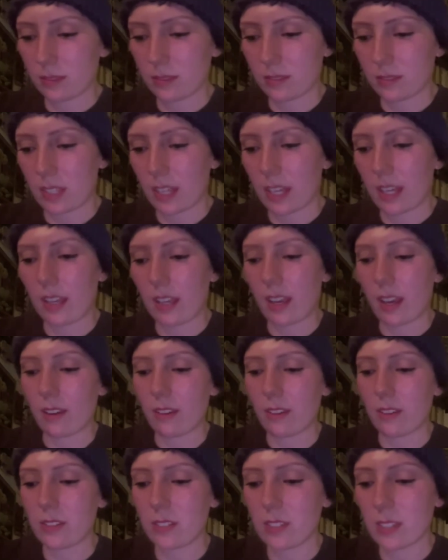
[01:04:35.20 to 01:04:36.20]
like how
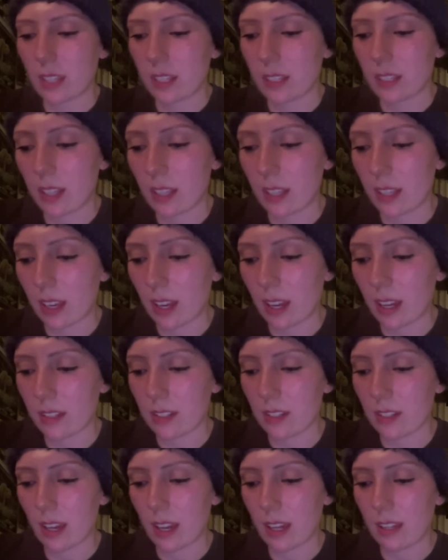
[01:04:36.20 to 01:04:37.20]
you said, like I
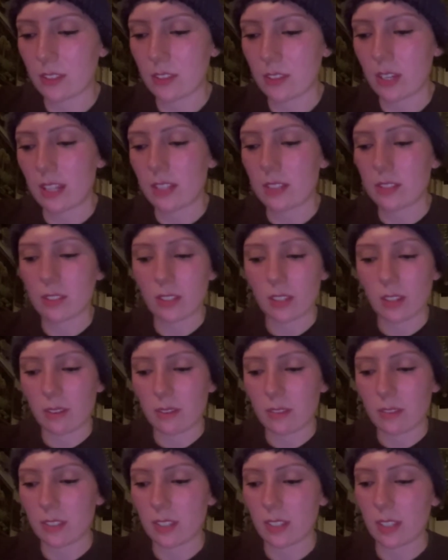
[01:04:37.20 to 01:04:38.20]
changed it.
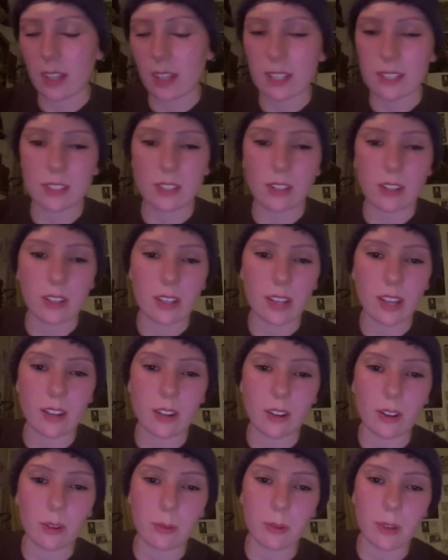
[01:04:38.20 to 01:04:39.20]
Obviously, that's not at
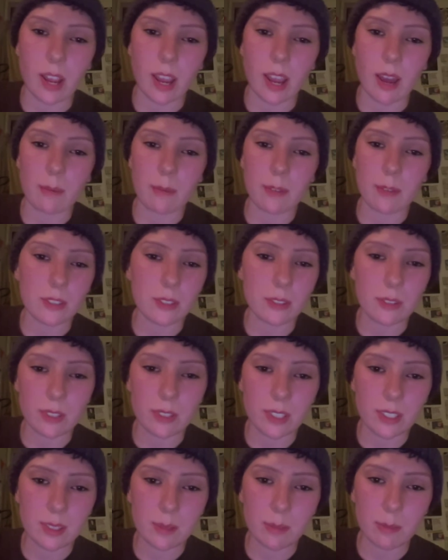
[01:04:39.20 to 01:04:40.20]
all what happened to
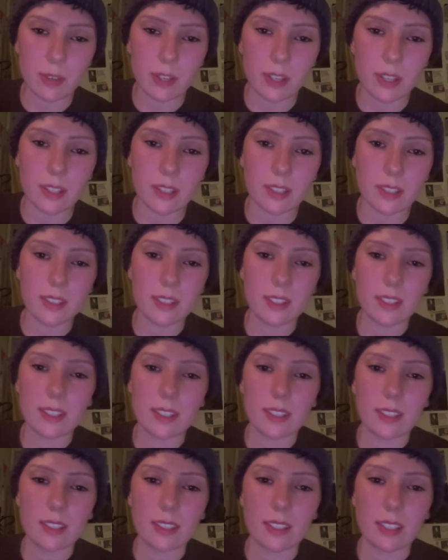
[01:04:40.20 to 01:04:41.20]
us, but
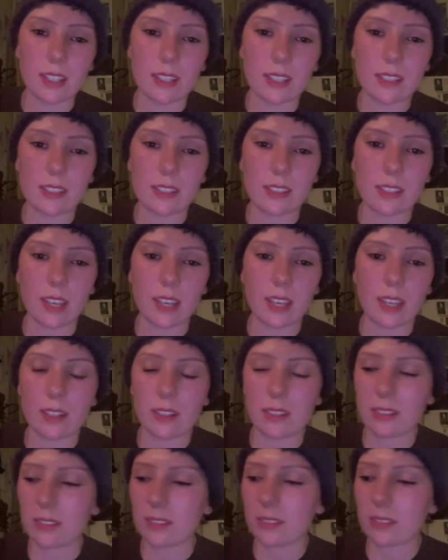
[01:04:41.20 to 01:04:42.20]
it's
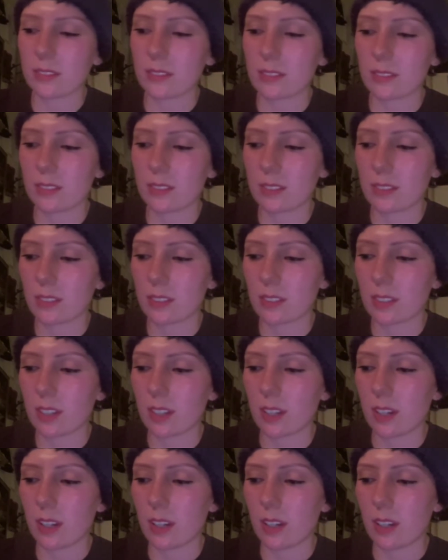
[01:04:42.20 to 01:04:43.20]
like
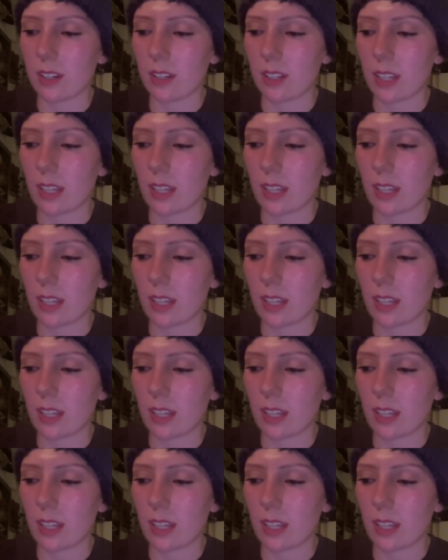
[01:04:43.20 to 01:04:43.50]
uh